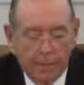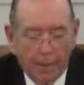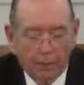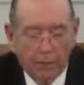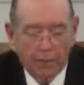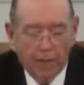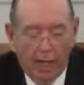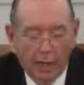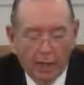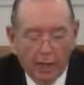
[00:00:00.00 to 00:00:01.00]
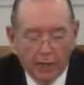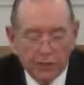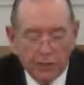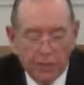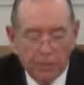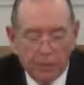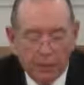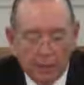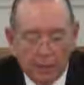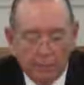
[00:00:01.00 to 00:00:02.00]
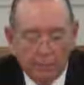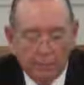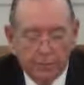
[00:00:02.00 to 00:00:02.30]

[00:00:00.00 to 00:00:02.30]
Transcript: that both thou and thy seed may live,